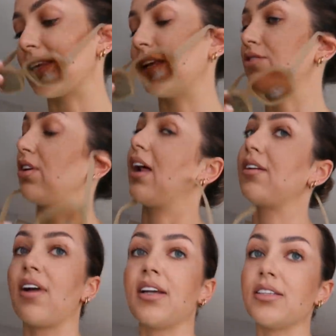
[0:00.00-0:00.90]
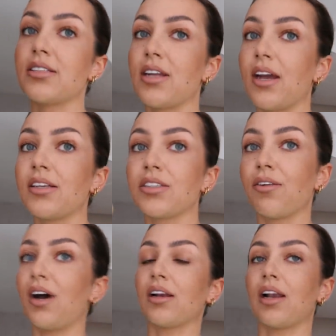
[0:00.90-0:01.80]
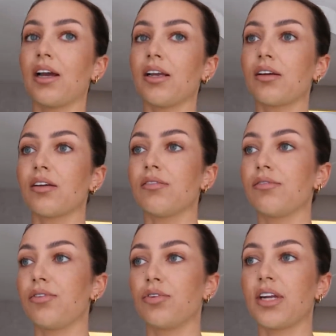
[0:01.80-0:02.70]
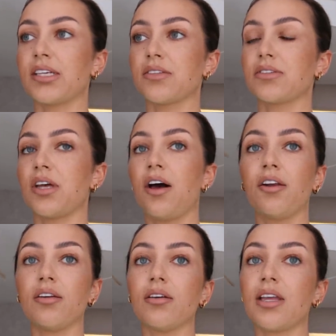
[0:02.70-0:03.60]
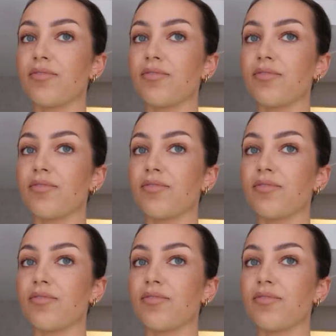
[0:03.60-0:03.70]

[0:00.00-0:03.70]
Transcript: it's literally like raining today, so I had like 4 days of sun,